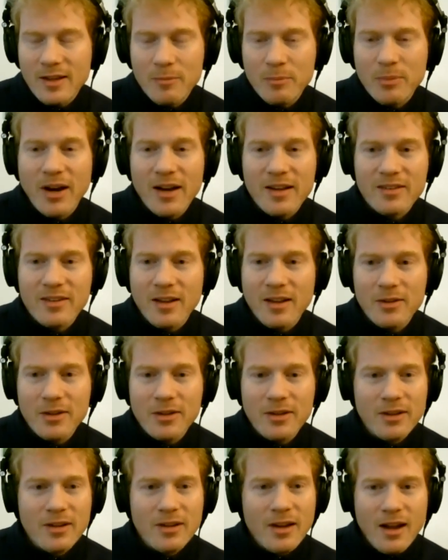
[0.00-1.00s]
price
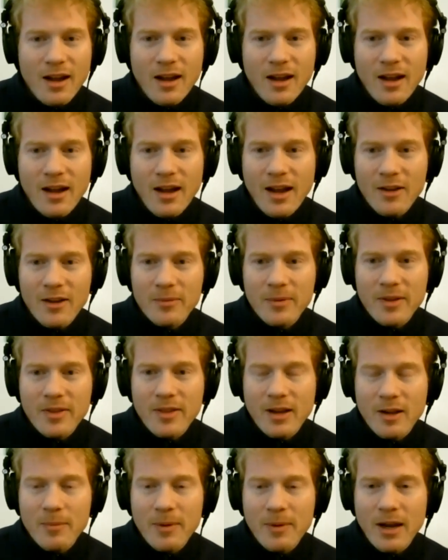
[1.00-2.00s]
level as we
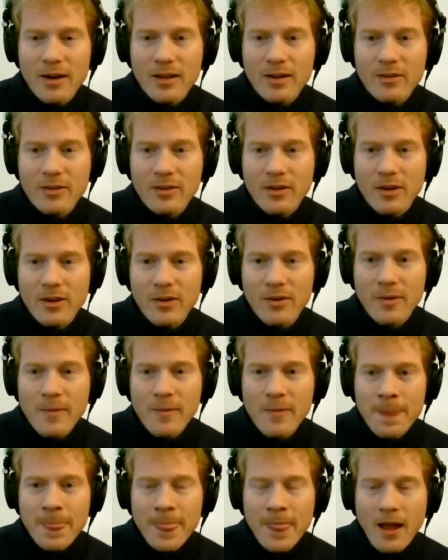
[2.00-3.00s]
think about it. So
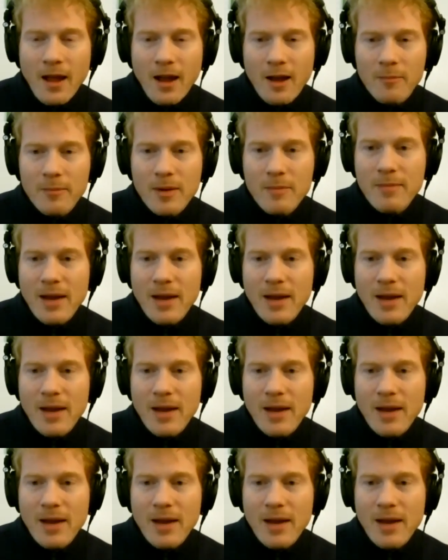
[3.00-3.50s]
it